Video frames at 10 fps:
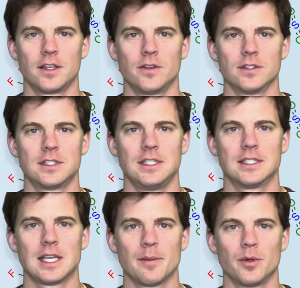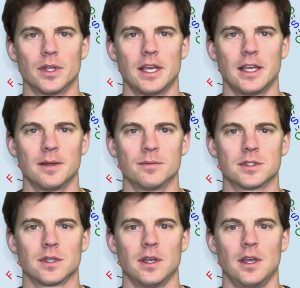You can see sample
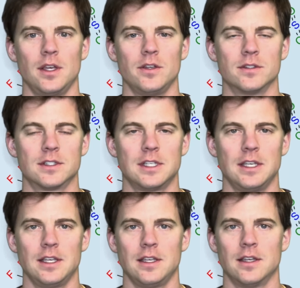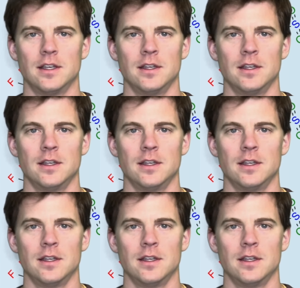names, you can see